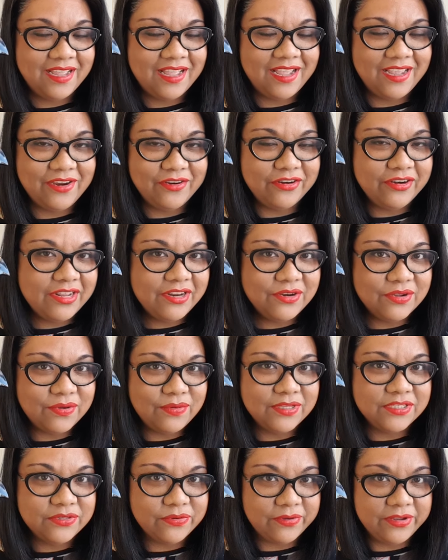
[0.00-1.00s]
I already know
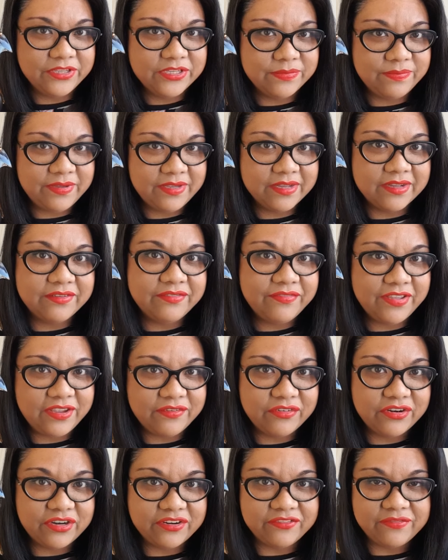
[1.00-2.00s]
it's going to be a
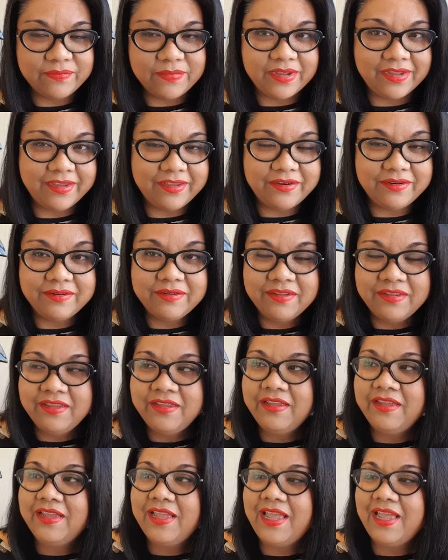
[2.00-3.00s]
favorite of mine.
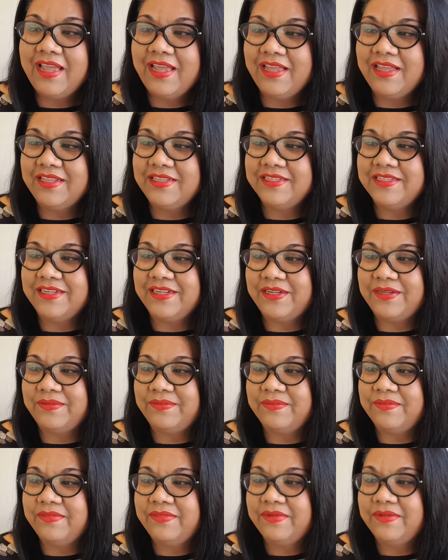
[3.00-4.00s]
And
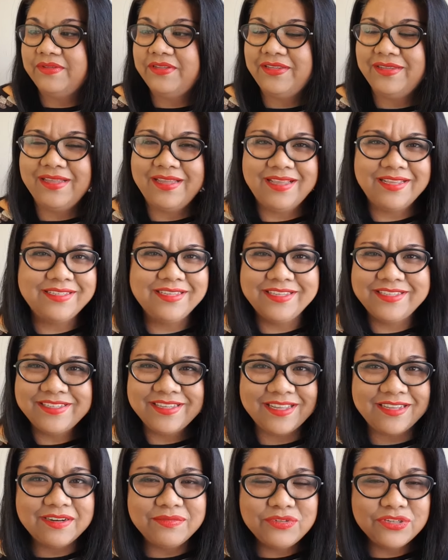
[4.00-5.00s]
as I
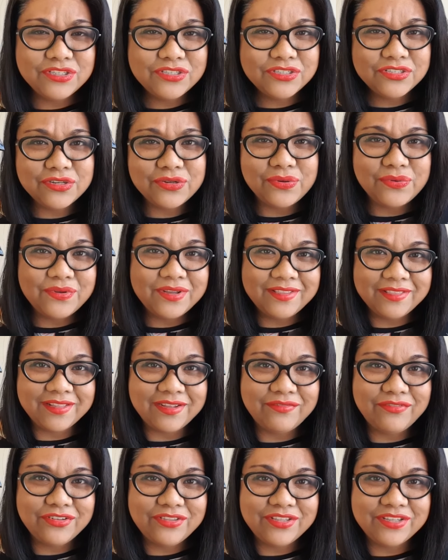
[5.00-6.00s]
said, I'm just so in
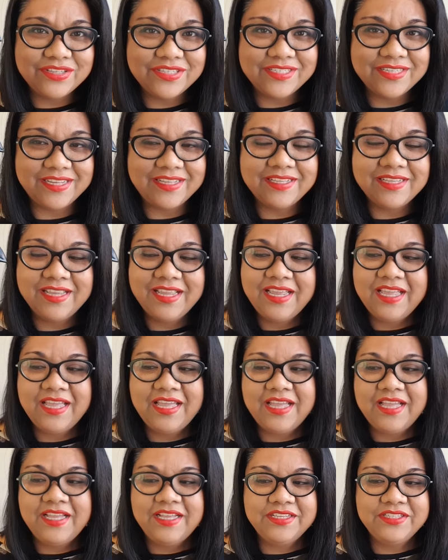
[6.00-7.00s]
love with this scent.
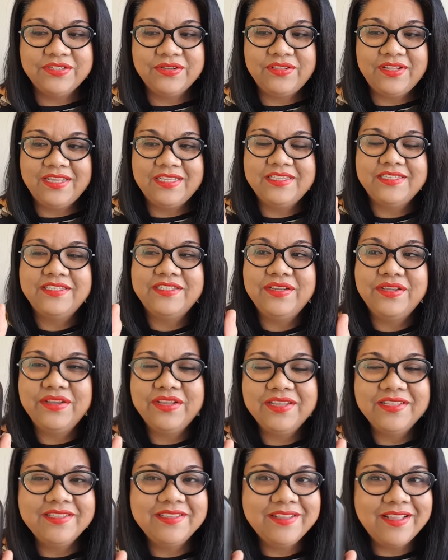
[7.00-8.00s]
So let's
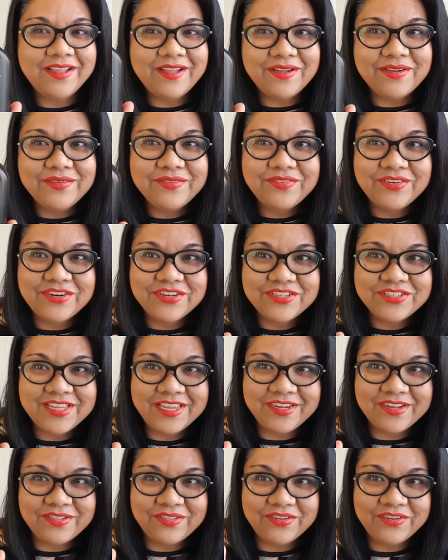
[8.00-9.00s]
first
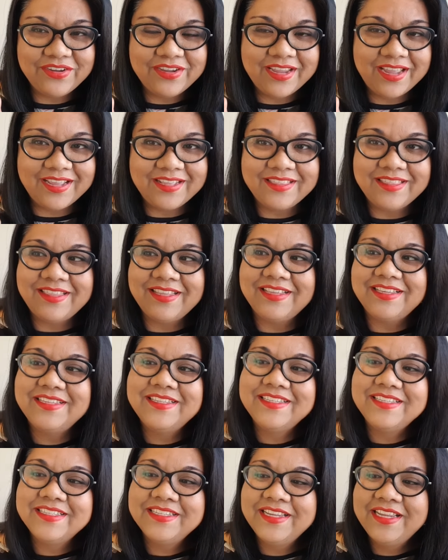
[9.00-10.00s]
take a look at
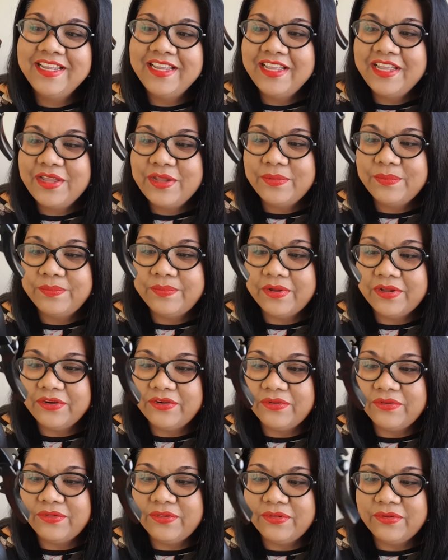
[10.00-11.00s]
this
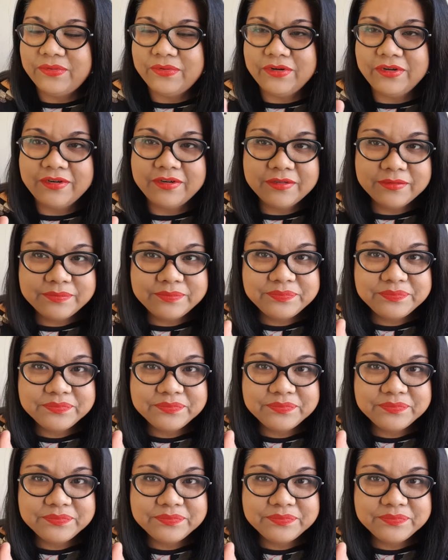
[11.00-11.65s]
bottle or